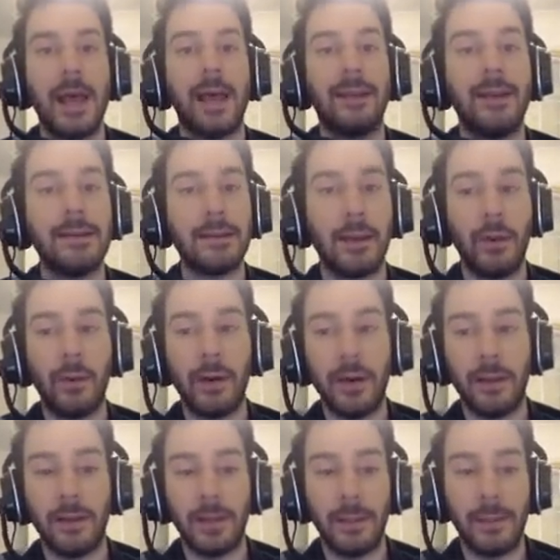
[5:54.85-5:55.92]
It does lower
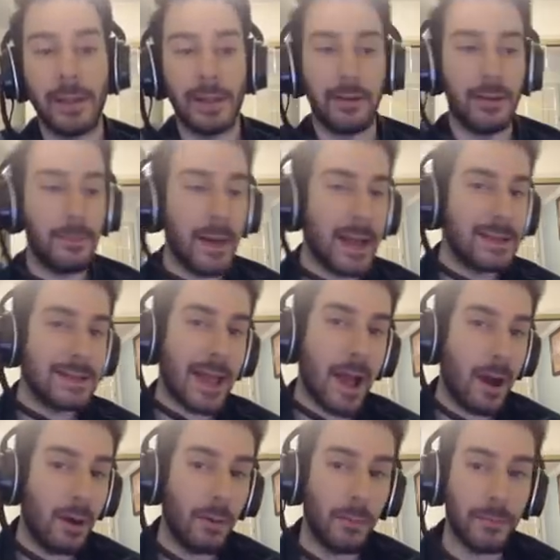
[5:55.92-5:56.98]
a little bit. You know, depends
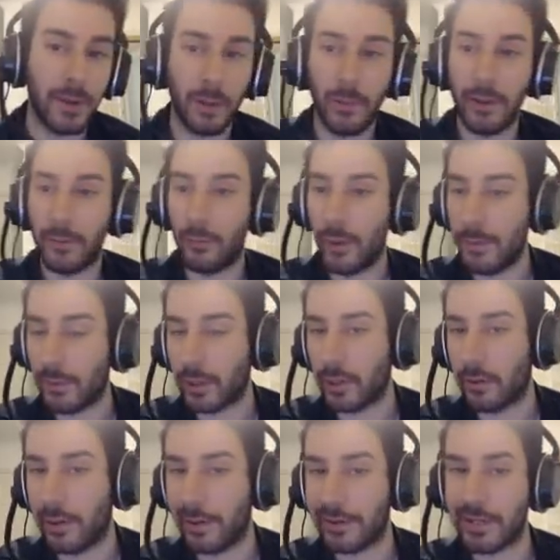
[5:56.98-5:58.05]
how, you know, what Micro
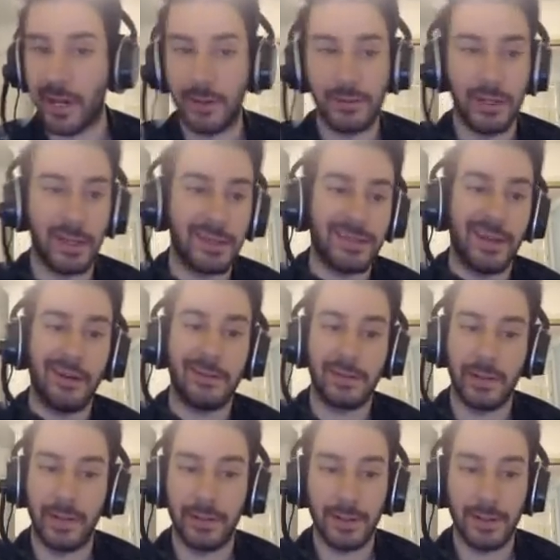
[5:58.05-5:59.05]
Gauntlet challenging, etc., etc.